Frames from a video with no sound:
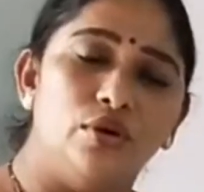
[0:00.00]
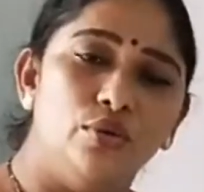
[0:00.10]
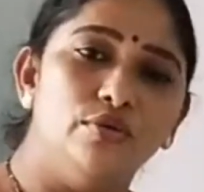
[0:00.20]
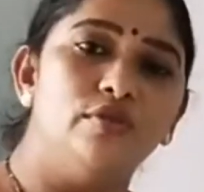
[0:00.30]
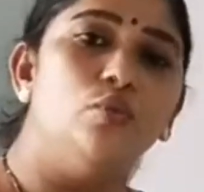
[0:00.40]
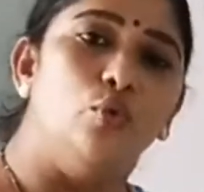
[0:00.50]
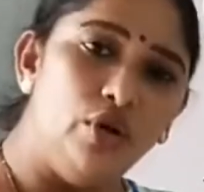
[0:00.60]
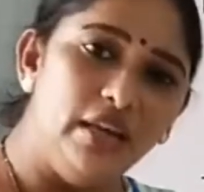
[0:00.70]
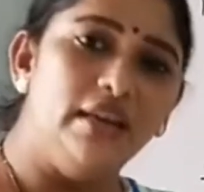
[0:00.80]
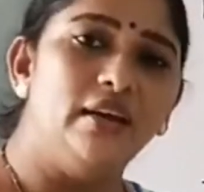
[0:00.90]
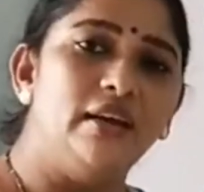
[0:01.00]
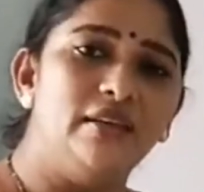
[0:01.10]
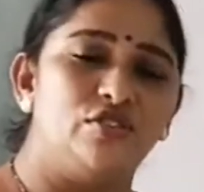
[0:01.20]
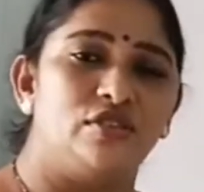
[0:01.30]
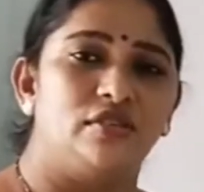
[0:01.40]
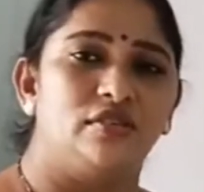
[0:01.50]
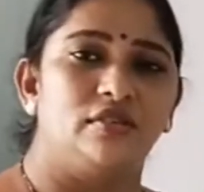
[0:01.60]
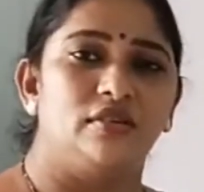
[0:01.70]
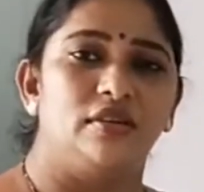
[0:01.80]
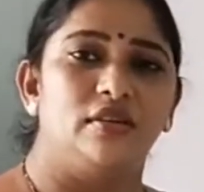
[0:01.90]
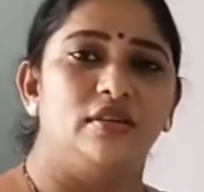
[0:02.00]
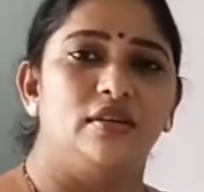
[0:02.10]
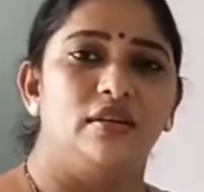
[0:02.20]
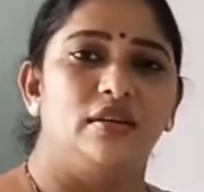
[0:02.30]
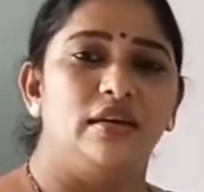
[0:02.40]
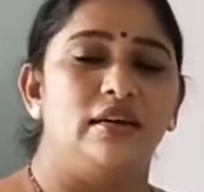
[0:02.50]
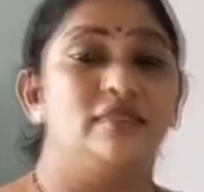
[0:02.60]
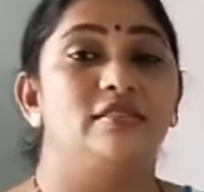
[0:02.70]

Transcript: using only English, and